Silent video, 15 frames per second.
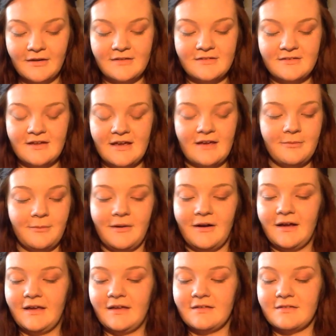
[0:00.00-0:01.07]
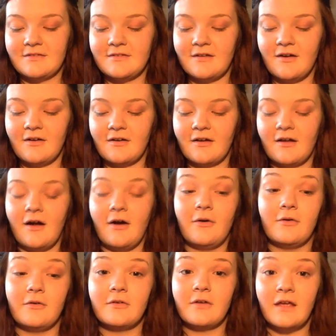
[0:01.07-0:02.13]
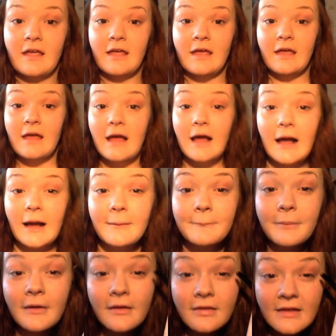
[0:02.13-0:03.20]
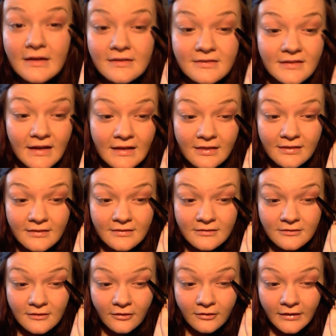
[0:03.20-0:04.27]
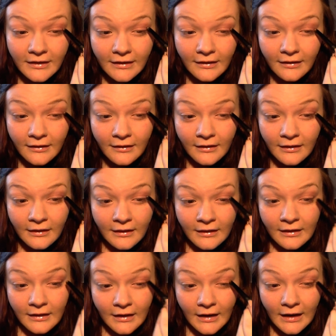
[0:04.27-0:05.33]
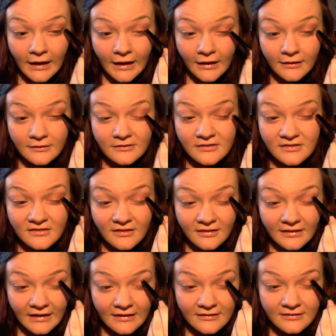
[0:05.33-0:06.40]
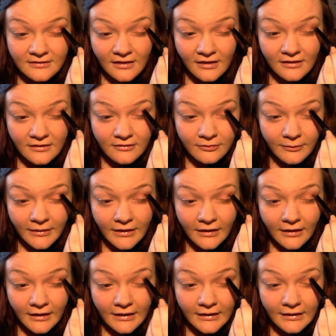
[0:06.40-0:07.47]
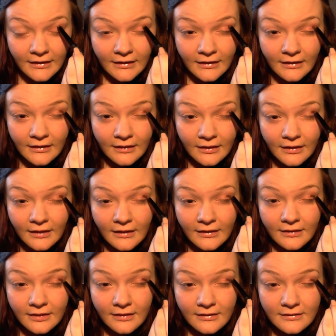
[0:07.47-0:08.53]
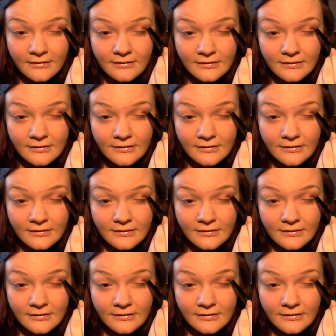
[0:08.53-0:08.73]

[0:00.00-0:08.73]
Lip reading: take my darker gold and put this in the socket and just on the outside of my eye, like this.